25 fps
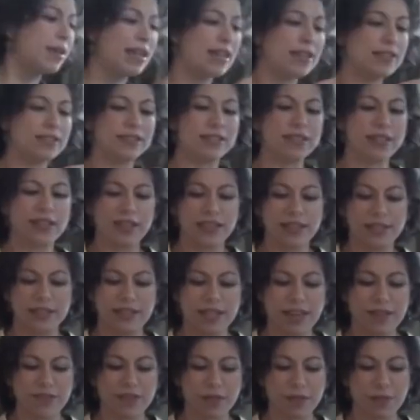is,
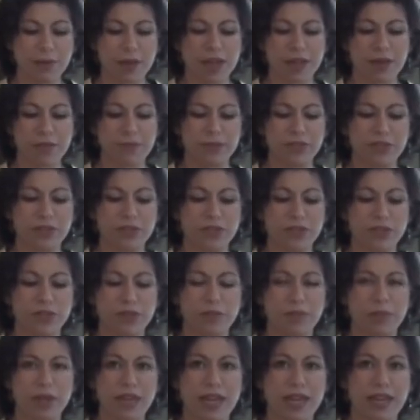safety pin was
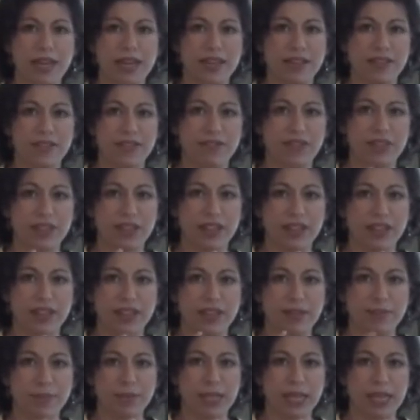too big for
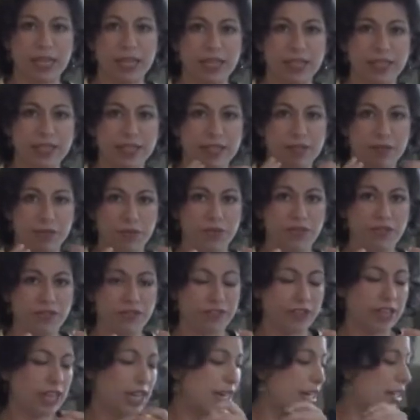the bead. It wouldn't
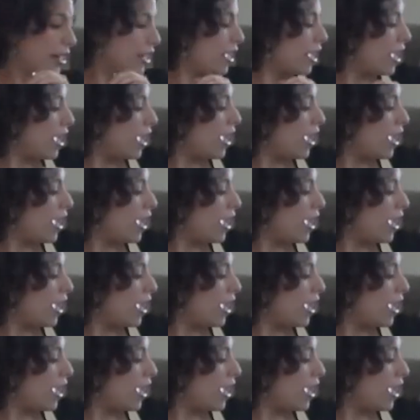fit.